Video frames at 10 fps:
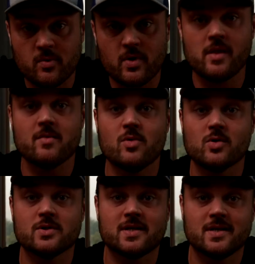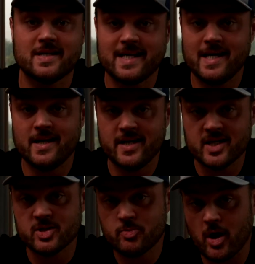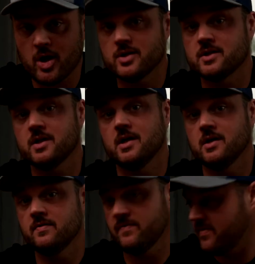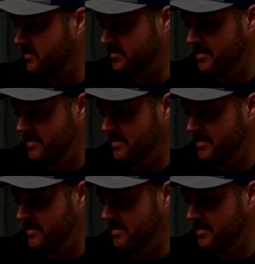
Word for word: one of the most tedious parts of